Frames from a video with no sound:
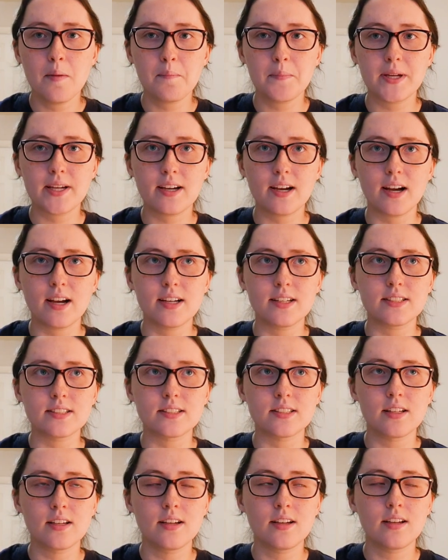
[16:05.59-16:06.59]

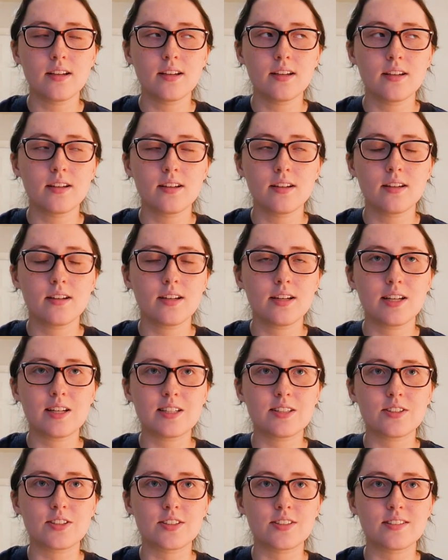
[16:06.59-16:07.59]
because
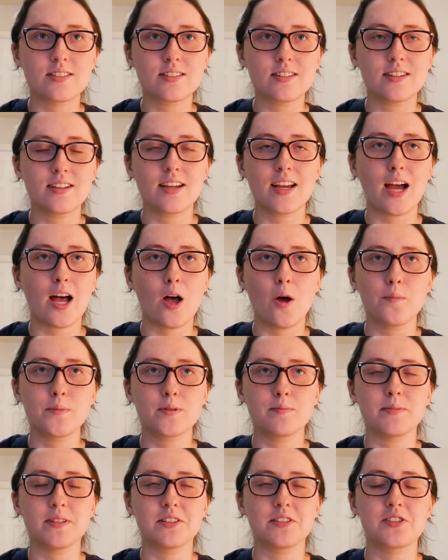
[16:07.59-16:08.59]
it just
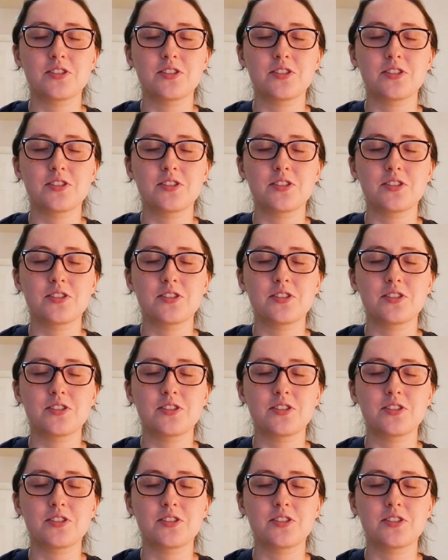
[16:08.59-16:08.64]
helped me